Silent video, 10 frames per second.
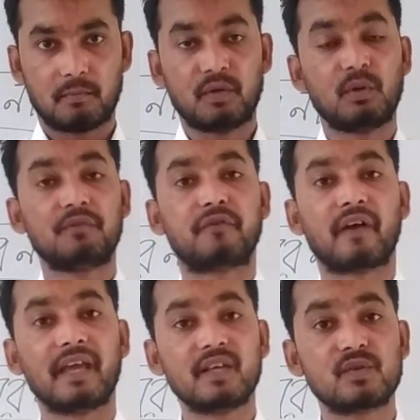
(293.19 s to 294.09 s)
between
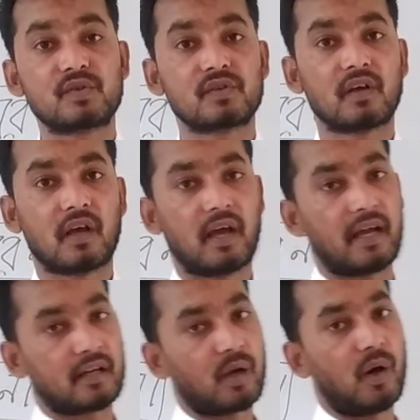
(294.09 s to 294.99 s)
phrase
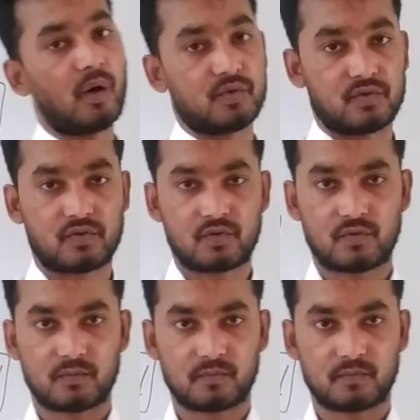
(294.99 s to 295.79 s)
and clause.